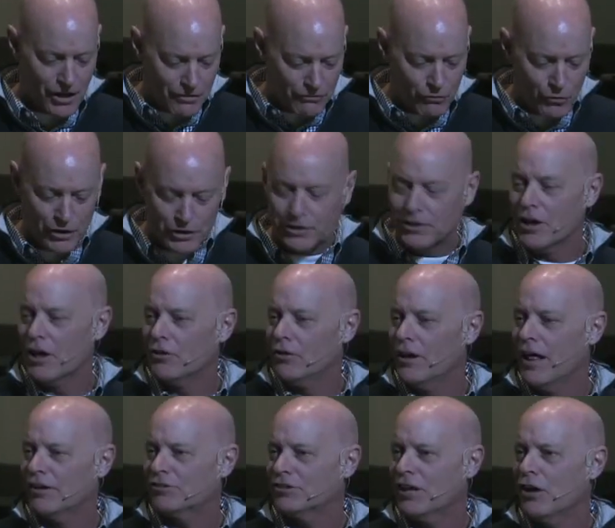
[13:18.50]
love one
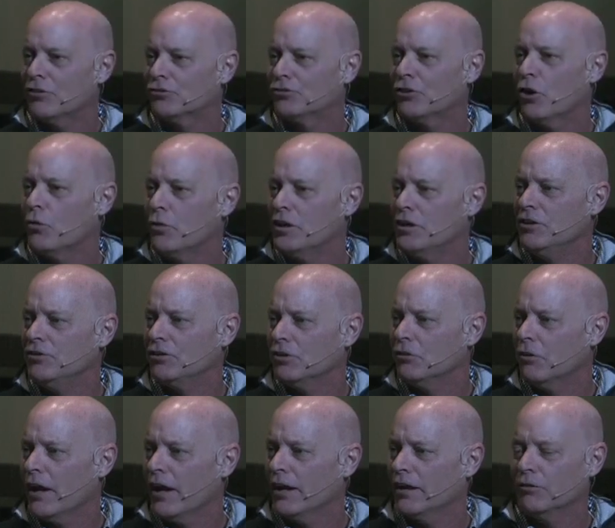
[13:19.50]
another. Now, sounds so
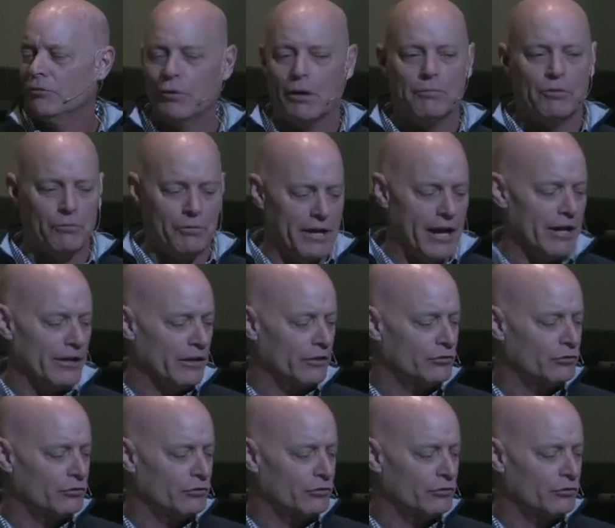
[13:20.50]
easy, right? I mean, we got an